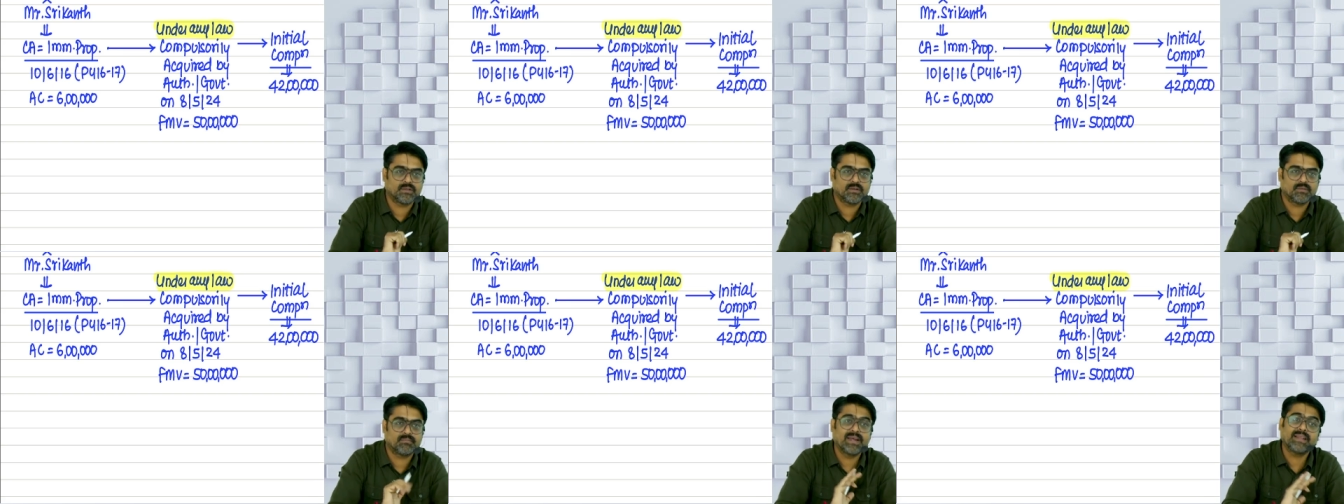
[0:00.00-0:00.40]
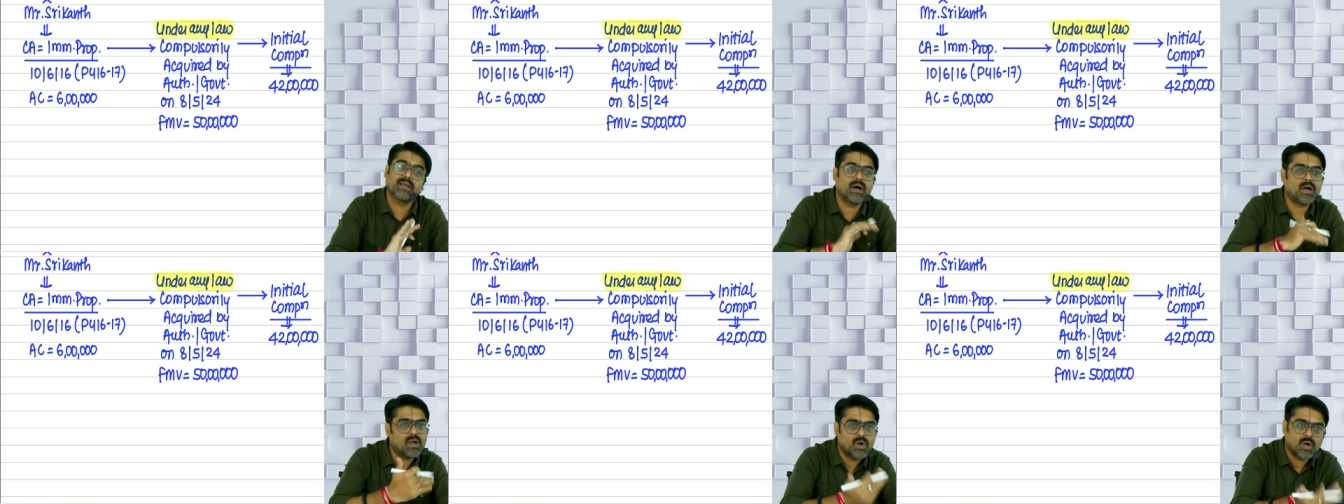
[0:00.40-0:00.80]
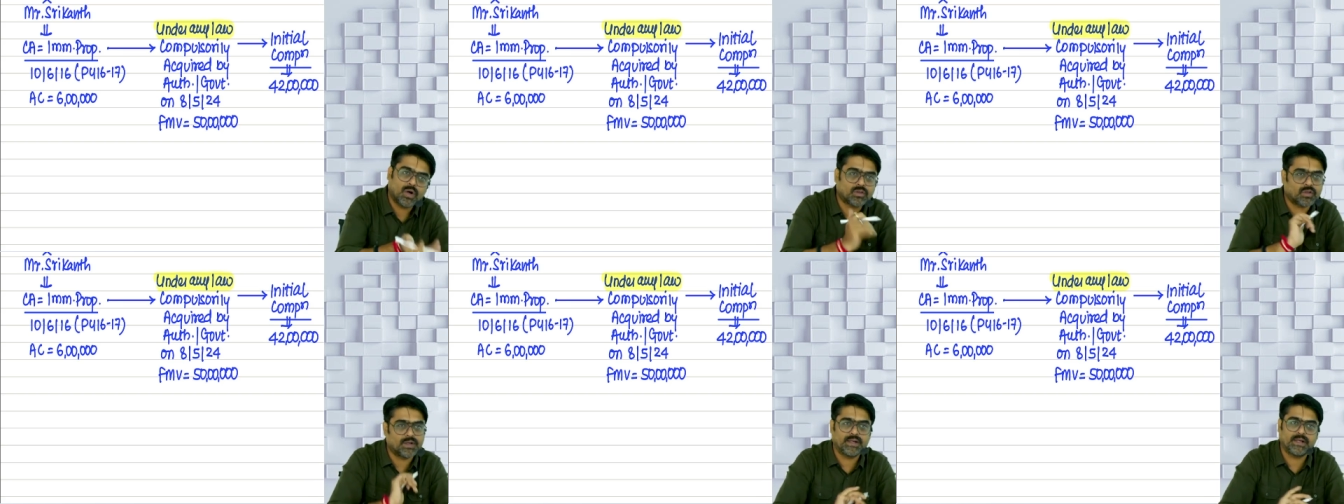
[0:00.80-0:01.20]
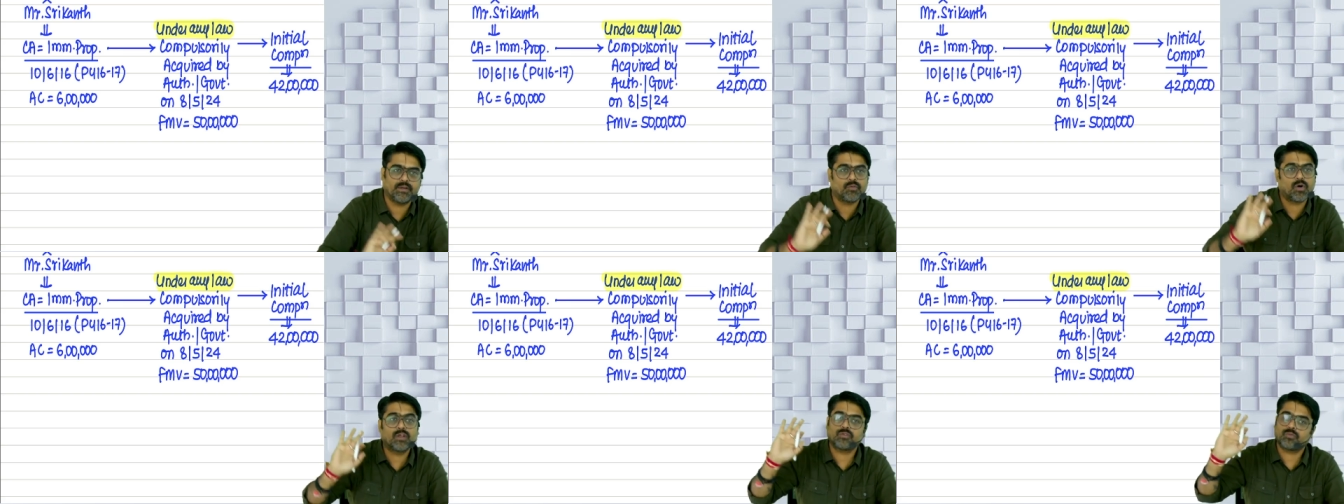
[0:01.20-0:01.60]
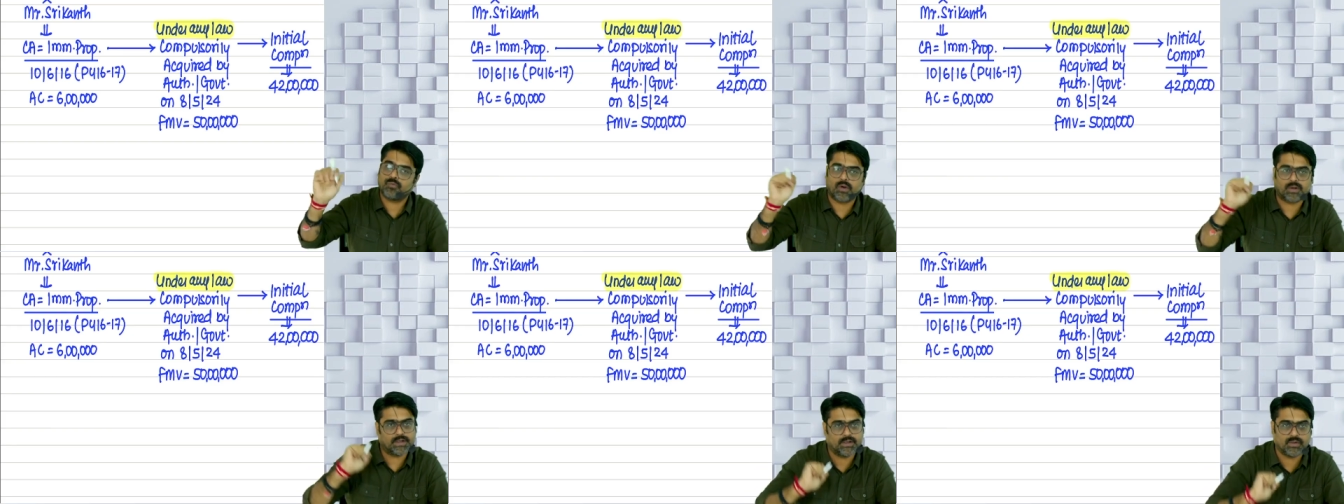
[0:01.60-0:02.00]
by the authority was
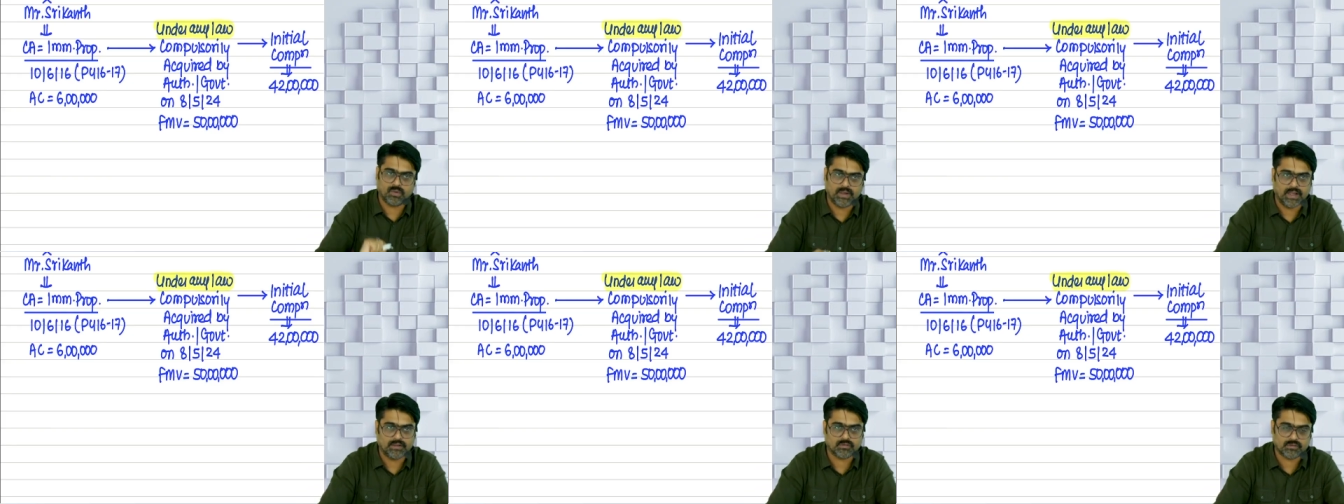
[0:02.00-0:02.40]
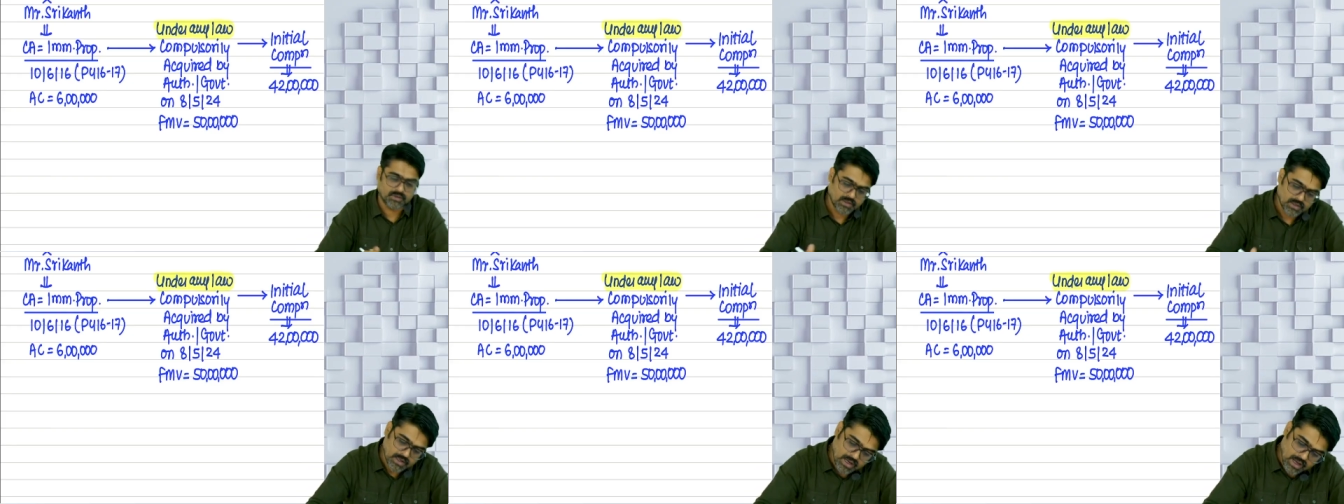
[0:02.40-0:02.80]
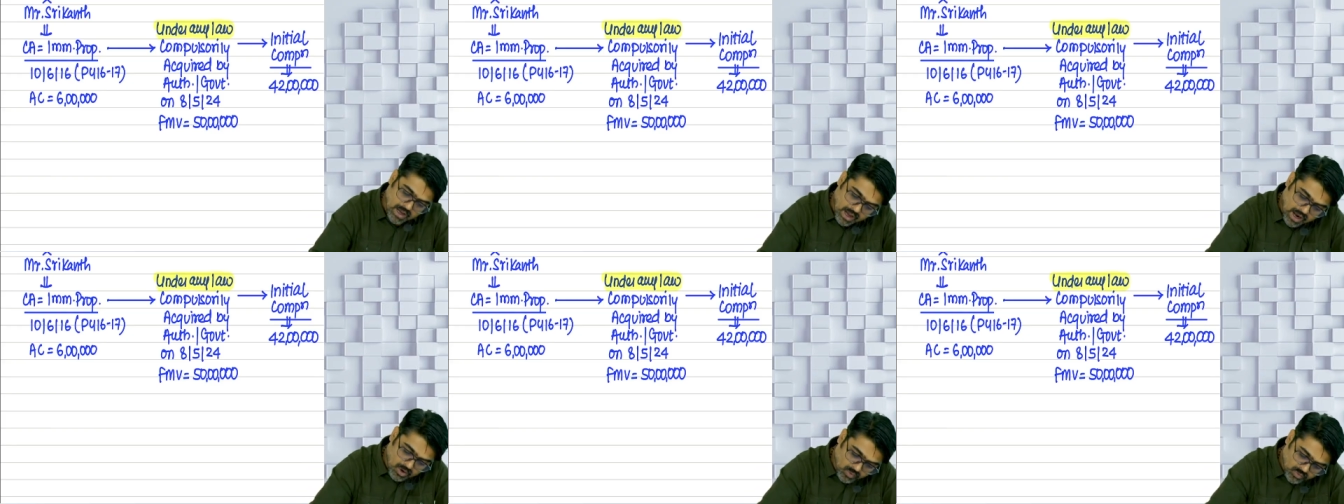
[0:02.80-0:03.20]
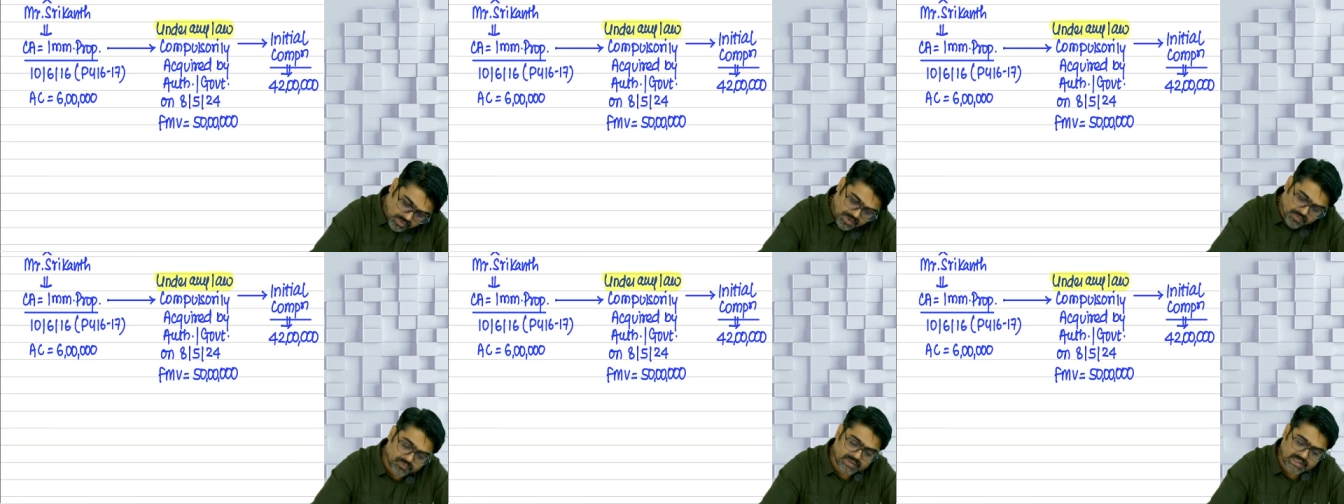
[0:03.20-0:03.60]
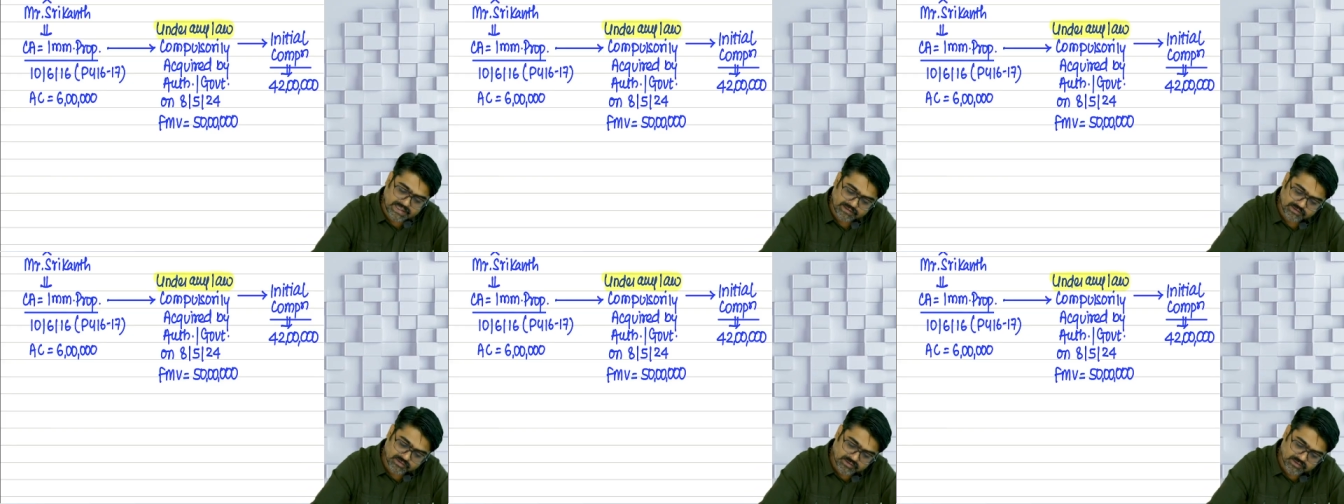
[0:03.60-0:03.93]
42 lakhs. Out of this,